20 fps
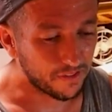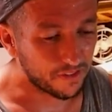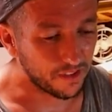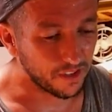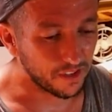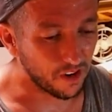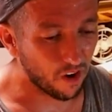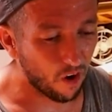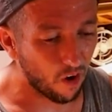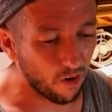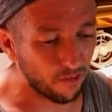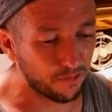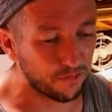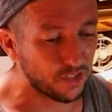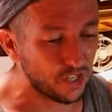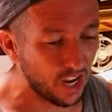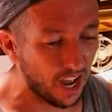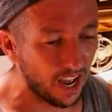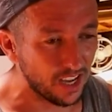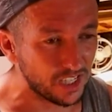the off
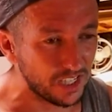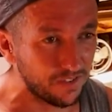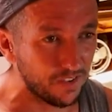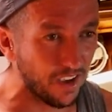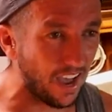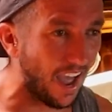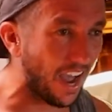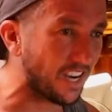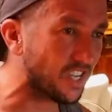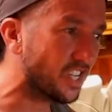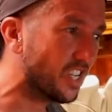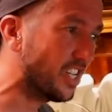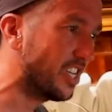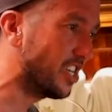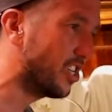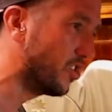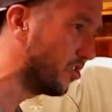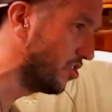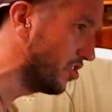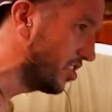chance of you actually
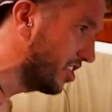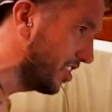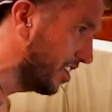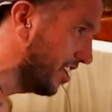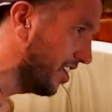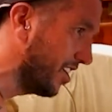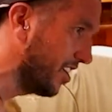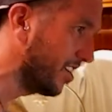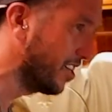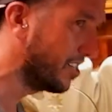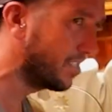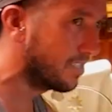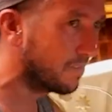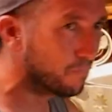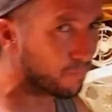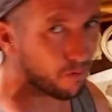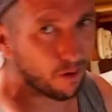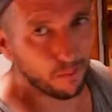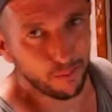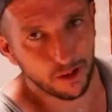using it is
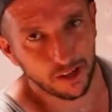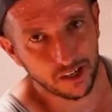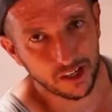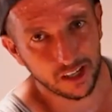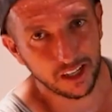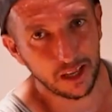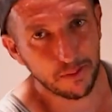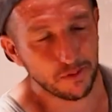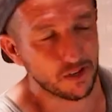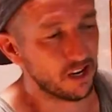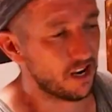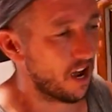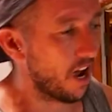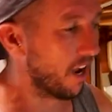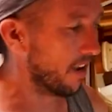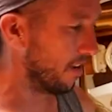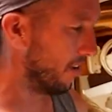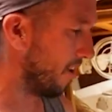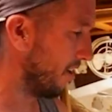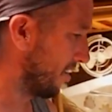probably slim to
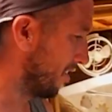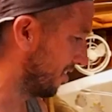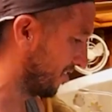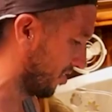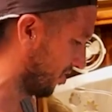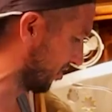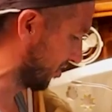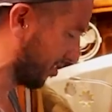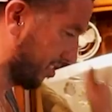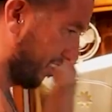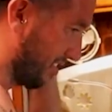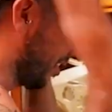none. Like it's just,